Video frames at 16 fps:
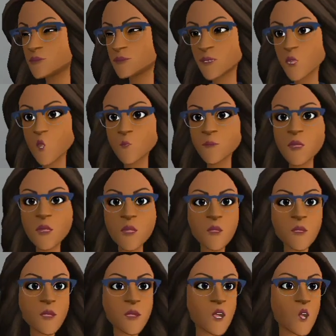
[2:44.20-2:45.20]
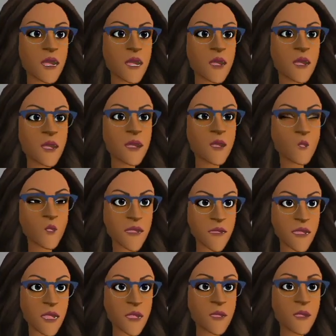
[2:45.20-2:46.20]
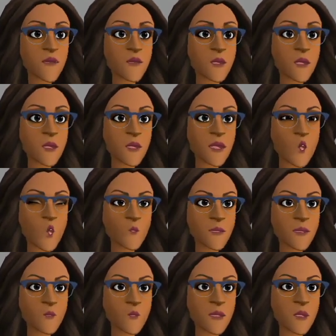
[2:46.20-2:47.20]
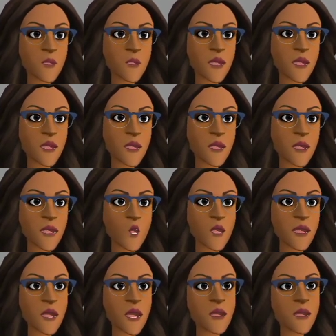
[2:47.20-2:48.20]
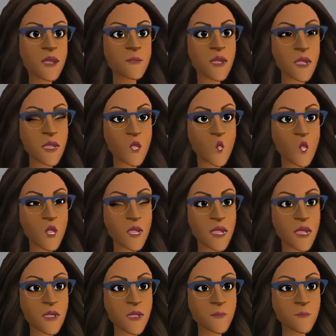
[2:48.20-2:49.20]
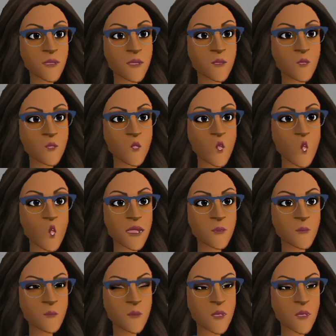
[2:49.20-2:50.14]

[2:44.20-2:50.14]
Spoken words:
Your bad language is so offensive, I can almost guarantee you did something you weren't supposed to,